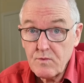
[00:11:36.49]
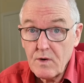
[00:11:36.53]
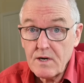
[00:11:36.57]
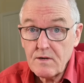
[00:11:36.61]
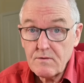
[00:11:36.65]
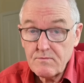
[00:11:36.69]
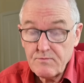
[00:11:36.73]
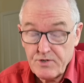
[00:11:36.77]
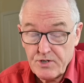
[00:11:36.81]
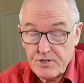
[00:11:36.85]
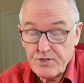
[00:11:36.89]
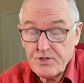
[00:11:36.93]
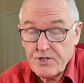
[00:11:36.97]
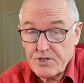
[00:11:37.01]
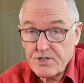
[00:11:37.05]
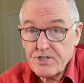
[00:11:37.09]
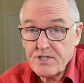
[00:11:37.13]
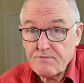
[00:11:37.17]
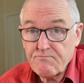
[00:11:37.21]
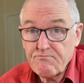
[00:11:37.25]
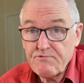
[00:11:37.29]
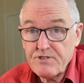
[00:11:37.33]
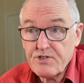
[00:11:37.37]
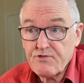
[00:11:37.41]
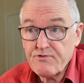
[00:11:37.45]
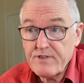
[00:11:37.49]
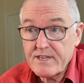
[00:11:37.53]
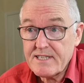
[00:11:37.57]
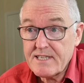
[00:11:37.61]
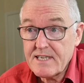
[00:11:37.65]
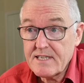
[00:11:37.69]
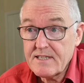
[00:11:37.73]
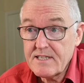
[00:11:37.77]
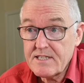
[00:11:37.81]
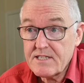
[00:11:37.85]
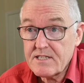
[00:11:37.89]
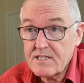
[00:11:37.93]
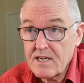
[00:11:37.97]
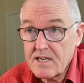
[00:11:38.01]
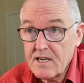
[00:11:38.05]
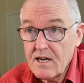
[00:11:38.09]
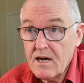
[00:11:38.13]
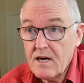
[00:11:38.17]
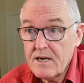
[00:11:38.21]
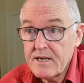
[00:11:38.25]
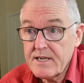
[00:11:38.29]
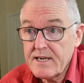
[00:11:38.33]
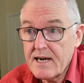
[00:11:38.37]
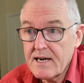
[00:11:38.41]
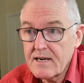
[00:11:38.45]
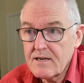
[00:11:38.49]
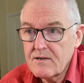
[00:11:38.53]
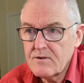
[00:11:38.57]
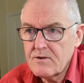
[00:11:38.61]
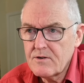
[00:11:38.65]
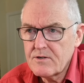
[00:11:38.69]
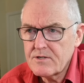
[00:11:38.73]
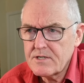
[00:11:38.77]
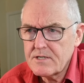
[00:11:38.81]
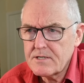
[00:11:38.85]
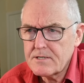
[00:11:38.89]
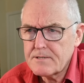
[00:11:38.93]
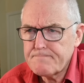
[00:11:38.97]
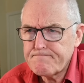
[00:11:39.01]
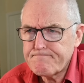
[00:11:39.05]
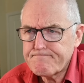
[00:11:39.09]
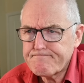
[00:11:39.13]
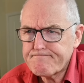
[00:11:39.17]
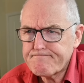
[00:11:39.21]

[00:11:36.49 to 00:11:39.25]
Well, just restricting this to cardiac causes.